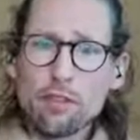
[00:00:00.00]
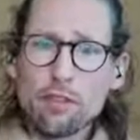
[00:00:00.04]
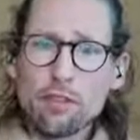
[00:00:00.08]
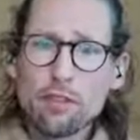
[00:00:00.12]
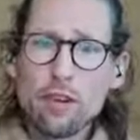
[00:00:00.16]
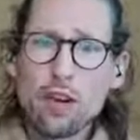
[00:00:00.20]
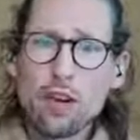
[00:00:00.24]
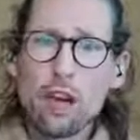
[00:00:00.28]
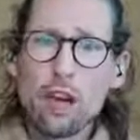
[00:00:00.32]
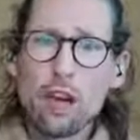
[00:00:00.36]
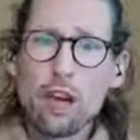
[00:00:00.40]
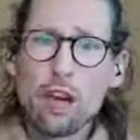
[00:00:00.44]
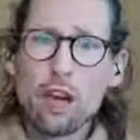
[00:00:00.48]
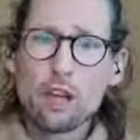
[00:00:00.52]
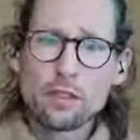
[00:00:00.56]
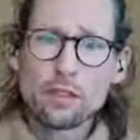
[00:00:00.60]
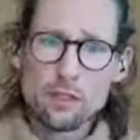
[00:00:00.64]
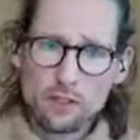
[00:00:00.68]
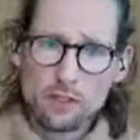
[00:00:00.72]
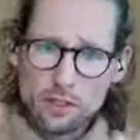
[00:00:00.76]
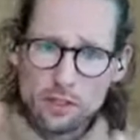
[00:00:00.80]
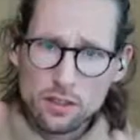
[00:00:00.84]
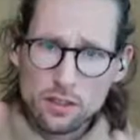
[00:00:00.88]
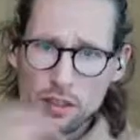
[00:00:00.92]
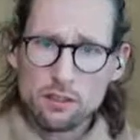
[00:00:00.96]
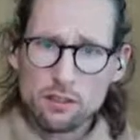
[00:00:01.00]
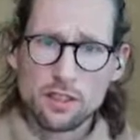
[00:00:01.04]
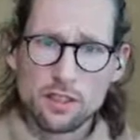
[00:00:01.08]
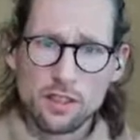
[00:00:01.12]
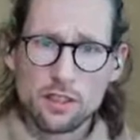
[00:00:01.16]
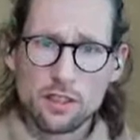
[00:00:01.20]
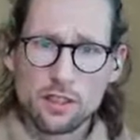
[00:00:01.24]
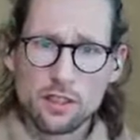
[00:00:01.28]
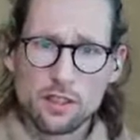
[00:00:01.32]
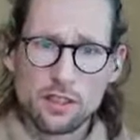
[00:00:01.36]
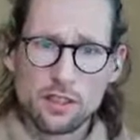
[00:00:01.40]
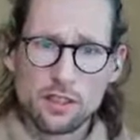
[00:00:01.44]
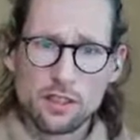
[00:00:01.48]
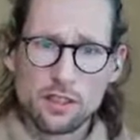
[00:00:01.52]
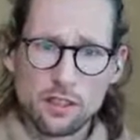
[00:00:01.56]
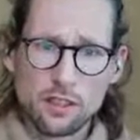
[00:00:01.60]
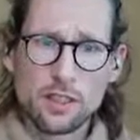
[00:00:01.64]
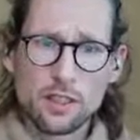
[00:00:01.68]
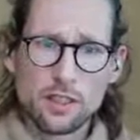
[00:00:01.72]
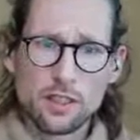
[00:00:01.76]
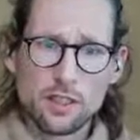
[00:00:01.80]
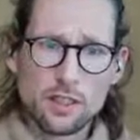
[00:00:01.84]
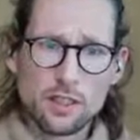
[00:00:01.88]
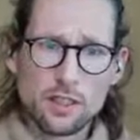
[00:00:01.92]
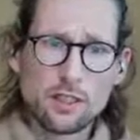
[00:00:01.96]
Then you've got
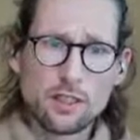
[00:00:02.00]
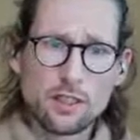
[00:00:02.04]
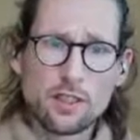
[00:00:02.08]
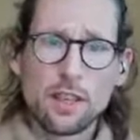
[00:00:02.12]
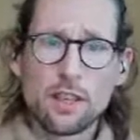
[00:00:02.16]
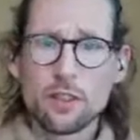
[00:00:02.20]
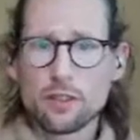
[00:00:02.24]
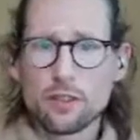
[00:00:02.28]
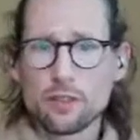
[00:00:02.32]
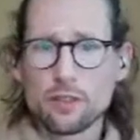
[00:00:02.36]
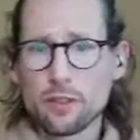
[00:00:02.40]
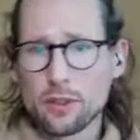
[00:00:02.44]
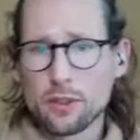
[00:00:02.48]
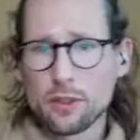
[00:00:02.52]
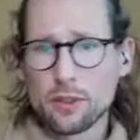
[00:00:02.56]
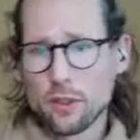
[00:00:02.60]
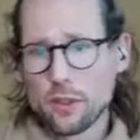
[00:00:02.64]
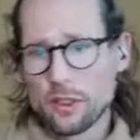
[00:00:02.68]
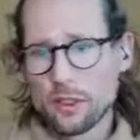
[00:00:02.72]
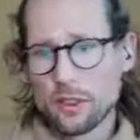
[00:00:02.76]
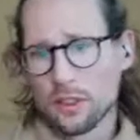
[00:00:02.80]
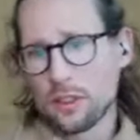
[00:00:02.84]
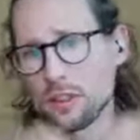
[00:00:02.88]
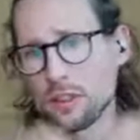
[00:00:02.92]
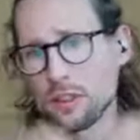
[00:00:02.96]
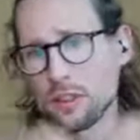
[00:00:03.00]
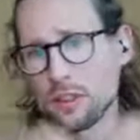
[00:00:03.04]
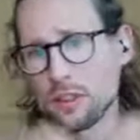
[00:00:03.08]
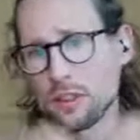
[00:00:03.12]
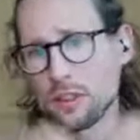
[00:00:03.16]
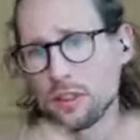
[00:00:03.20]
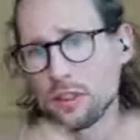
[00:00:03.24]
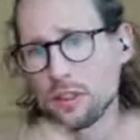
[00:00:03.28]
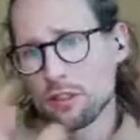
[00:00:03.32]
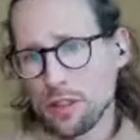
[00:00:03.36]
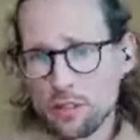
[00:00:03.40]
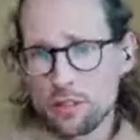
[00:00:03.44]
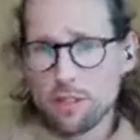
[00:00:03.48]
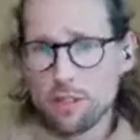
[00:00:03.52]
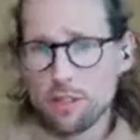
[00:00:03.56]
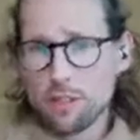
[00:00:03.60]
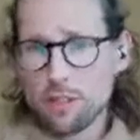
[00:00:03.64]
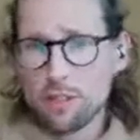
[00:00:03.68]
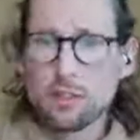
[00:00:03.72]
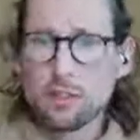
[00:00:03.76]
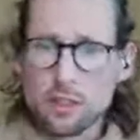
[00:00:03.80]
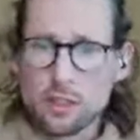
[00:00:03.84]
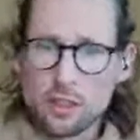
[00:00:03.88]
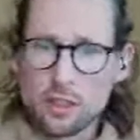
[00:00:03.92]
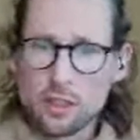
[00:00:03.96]
conversation designers that are focusing on the
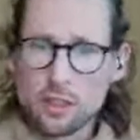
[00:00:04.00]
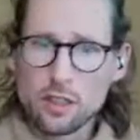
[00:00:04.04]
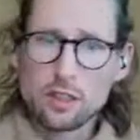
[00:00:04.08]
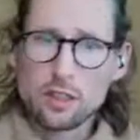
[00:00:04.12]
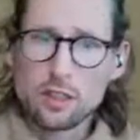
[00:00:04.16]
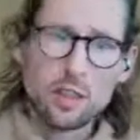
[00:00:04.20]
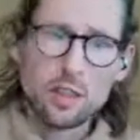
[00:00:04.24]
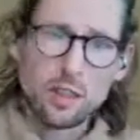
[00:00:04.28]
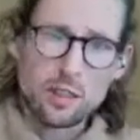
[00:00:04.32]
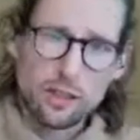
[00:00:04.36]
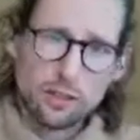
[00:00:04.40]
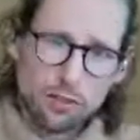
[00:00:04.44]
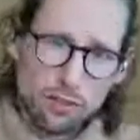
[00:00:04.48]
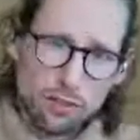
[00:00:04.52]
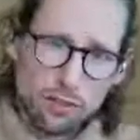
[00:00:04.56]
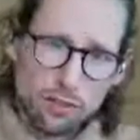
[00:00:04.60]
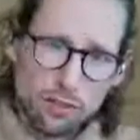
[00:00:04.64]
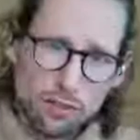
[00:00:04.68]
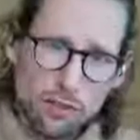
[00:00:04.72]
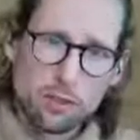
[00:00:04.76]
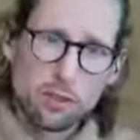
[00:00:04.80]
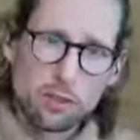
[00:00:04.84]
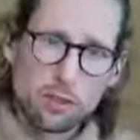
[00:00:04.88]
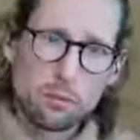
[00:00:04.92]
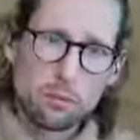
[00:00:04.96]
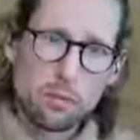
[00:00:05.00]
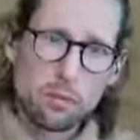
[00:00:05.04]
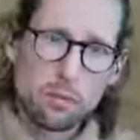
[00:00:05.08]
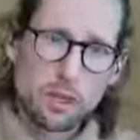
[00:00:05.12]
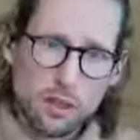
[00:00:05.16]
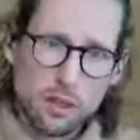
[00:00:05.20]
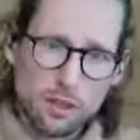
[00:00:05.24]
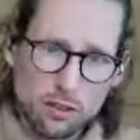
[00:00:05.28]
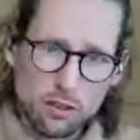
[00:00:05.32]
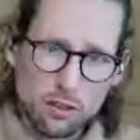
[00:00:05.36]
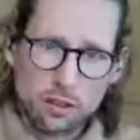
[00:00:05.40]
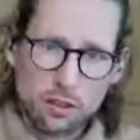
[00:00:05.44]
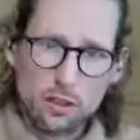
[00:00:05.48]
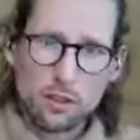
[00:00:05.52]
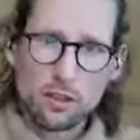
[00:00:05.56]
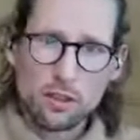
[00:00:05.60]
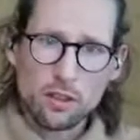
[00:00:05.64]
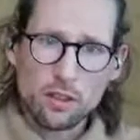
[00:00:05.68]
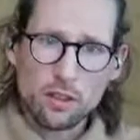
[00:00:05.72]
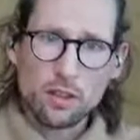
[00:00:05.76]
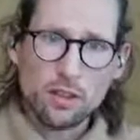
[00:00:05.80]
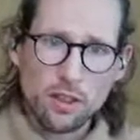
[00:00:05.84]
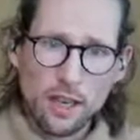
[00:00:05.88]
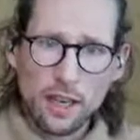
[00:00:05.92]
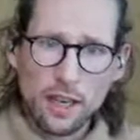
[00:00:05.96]
structure of the conversation and the flows and making
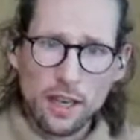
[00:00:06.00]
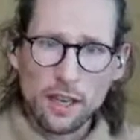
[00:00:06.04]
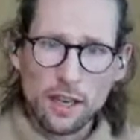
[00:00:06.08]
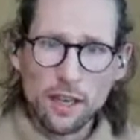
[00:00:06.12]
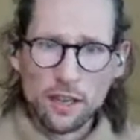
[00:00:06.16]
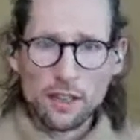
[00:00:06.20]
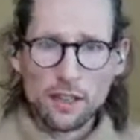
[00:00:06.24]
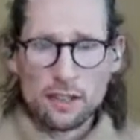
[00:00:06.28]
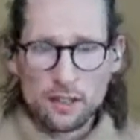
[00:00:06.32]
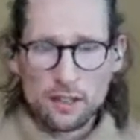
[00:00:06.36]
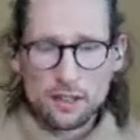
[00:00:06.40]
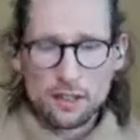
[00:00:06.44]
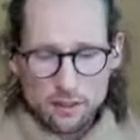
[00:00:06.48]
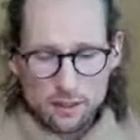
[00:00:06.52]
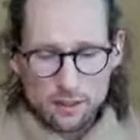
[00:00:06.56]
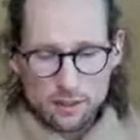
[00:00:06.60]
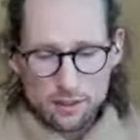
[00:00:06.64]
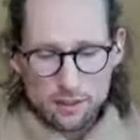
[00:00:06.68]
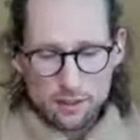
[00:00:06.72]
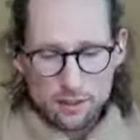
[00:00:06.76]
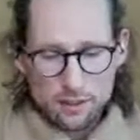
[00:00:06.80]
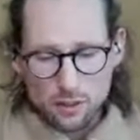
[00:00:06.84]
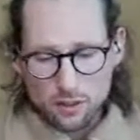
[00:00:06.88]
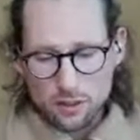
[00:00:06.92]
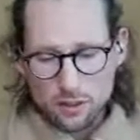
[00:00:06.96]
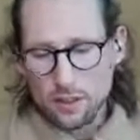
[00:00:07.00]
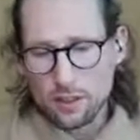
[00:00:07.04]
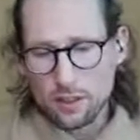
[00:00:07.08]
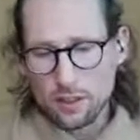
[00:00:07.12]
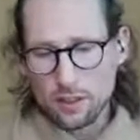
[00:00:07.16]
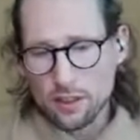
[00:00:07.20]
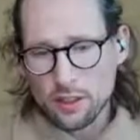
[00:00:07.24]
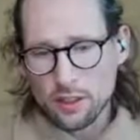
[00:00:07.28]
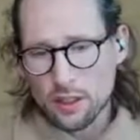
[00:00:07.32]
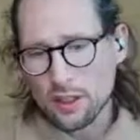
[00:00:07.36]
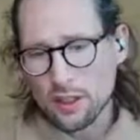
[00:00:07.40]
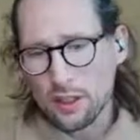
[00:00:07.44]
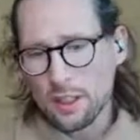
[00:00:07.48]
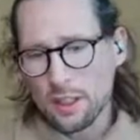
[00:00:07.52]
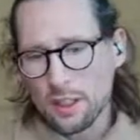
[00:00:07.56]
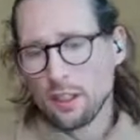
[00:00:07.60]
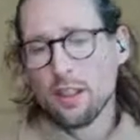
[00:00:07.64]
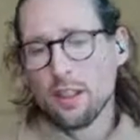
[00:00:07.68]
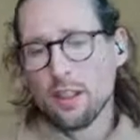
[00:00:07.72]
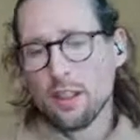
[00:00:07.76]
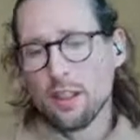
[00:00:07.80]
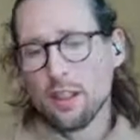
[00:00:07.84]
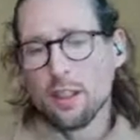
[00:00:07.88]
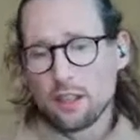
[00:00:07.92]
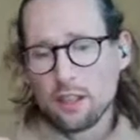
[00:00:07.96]
sure all of that goes neatly.
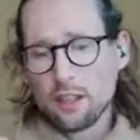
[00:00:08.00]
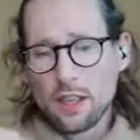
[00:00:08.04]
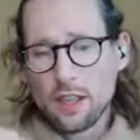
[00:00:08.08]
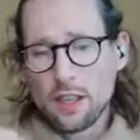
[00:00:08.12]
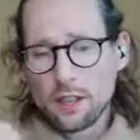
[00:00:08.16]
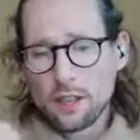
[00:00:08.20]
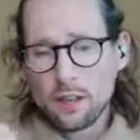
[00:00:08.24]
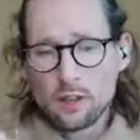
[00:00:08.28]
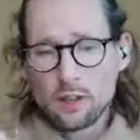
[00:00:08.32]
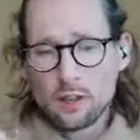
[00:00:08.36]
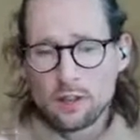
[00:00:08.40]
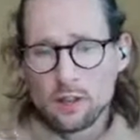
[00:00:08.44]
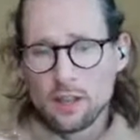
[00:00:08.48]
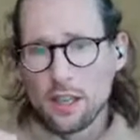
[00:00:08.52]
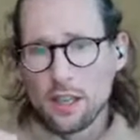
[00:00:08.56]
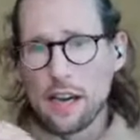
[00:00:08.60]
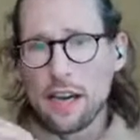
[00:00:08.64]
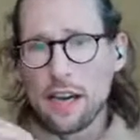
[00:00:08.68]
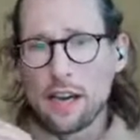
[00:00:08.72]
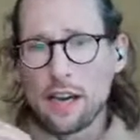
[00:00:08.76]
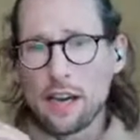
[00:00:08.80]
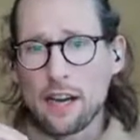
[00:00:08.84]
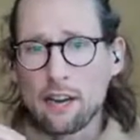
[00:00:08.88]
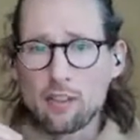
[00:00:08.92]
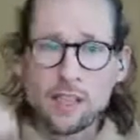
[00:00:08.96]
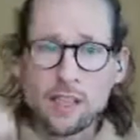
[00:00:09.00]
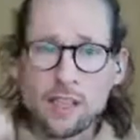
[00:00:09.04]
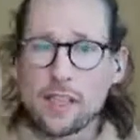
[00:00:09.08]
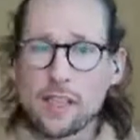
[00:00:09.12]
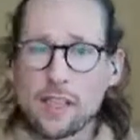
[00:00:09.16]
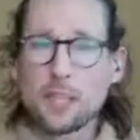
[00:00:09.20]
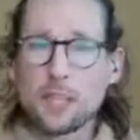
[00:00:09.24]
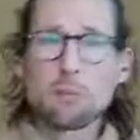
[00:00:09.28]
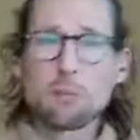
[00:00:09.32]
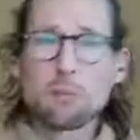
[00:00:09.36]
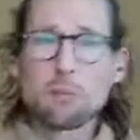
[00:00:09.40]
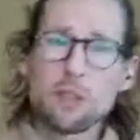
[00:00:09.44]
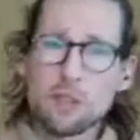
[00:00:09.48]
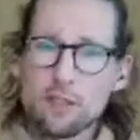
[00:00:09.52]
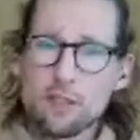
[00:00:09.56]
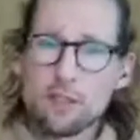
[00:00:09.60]
And then, you have like an